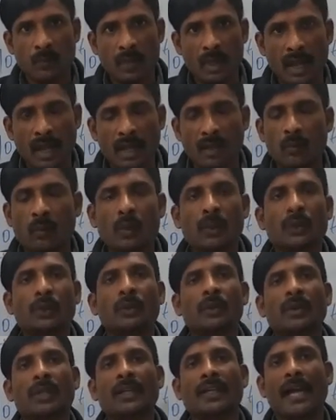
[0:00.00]
And what do you
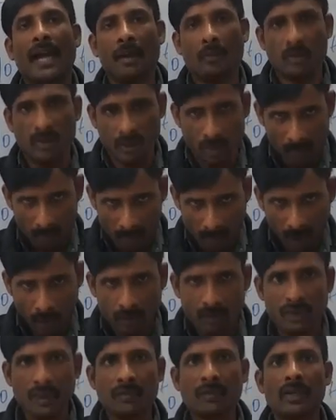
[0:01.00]
think? I'm a dumb cow
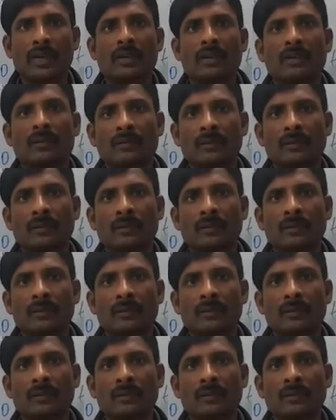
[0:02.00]
driven